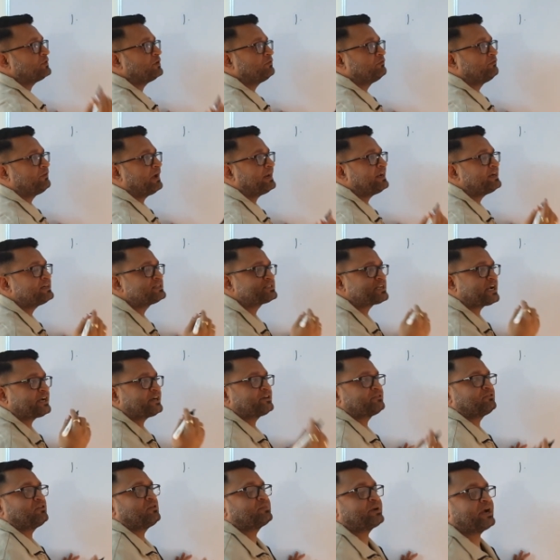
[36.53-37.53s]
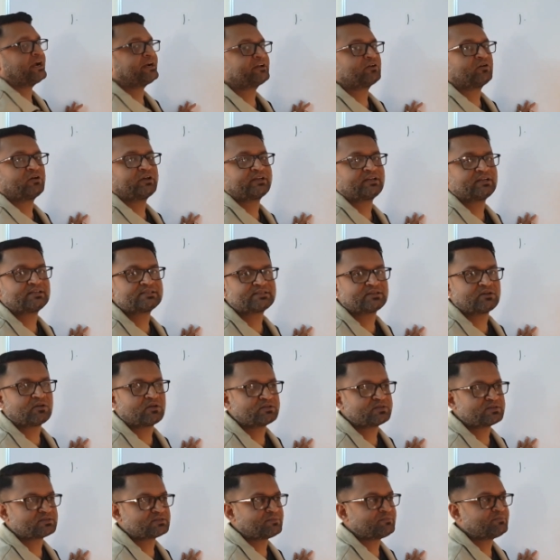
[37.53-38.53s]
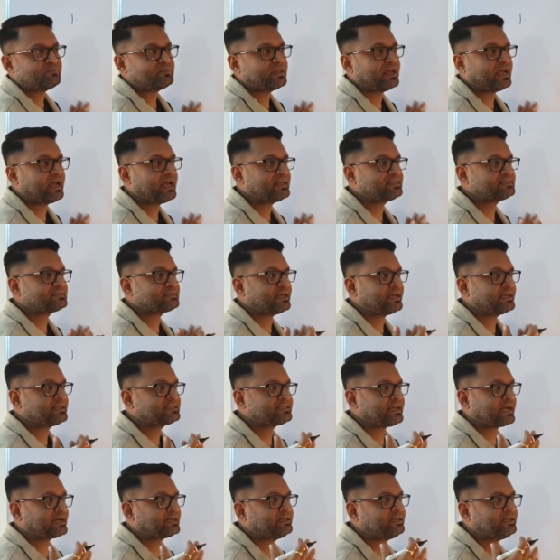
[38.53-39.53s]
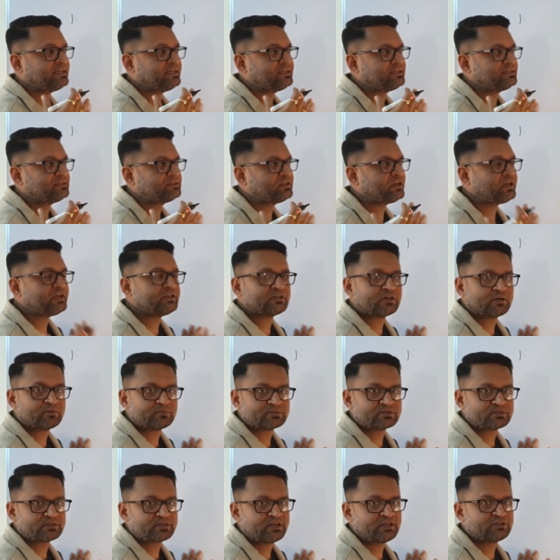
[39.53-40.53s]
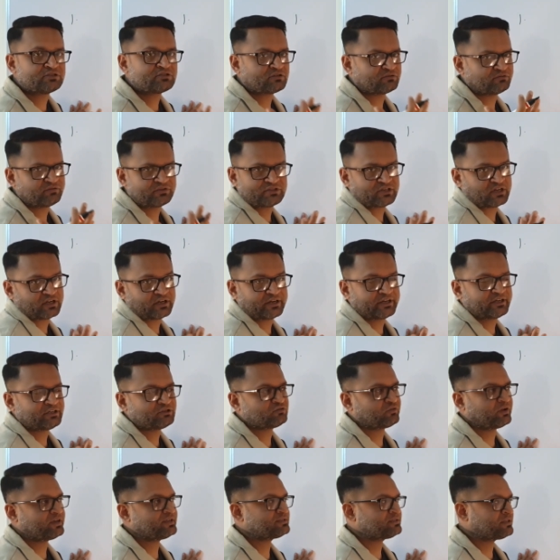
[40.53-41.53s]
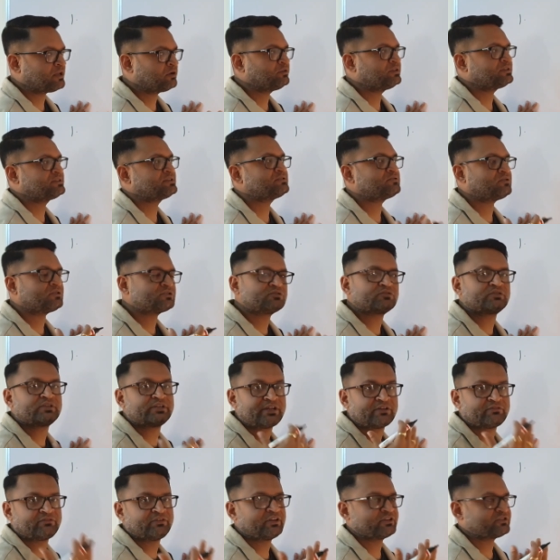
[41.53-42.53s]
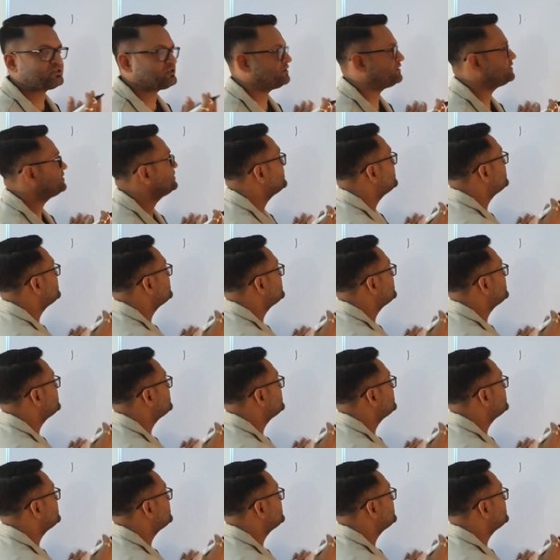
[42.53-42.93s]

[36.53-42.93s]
valid standard form categorical syllogism has exactly three terms, each of which occurring twice. Now this is also the definition.